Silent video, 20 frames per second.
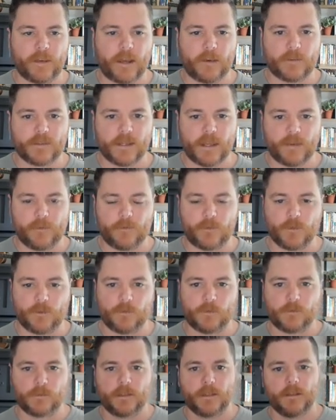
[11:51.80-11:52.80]
an outside
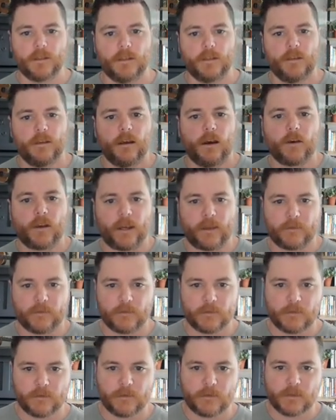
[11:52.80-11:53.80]
view. Okay.
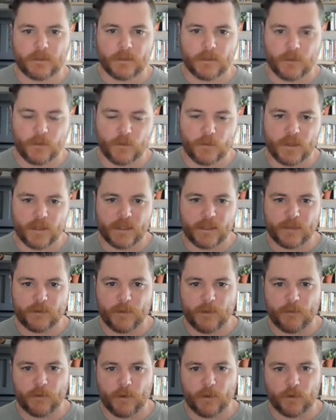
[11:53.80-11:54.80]
So these
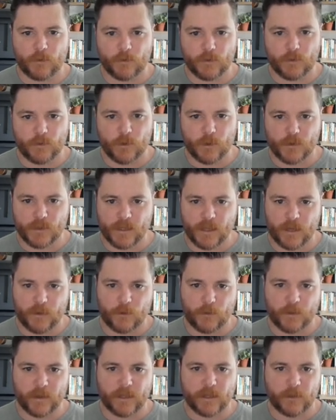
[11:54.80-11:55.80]
maybe are a little too close
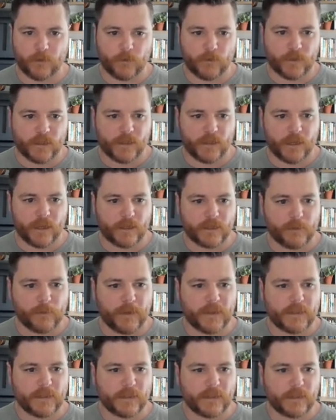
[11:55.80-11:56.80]
together. We can increase that
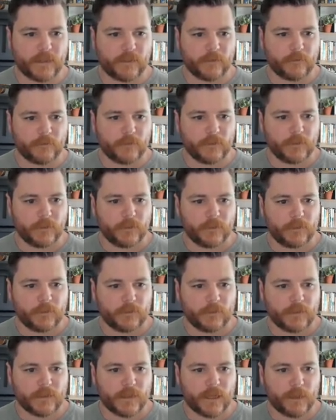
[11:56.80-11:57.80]
spacing.
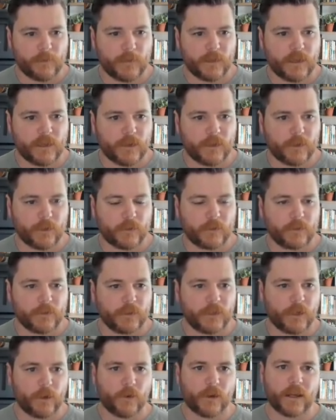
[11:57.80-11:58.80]
Same here.
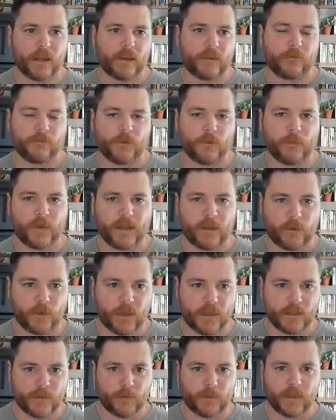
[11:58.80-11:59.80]
You know, again, if you're making your
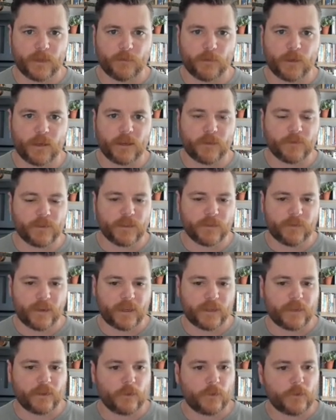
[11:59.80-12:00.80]
custom theme, you're kind of
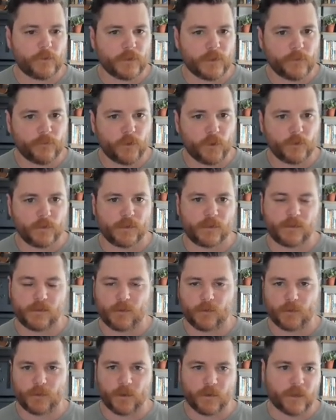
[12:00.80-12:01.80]
defining all those defaults.
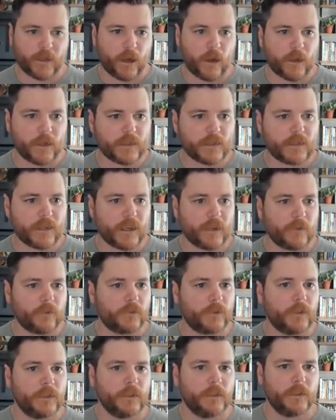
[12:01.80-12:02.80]
So it's already on a
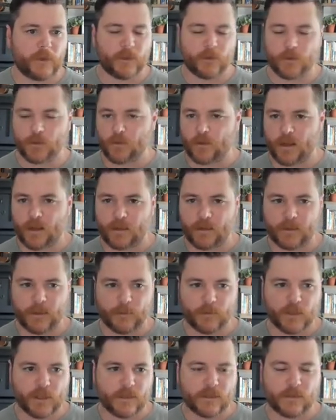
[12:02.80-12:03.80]
scale. And you could do that in
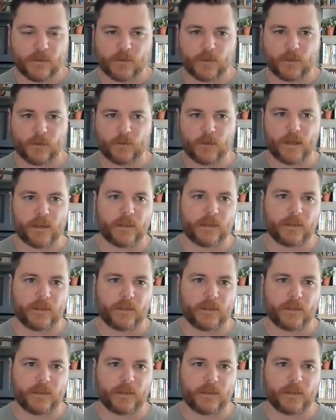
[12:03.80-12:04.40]
theme.json. You could do that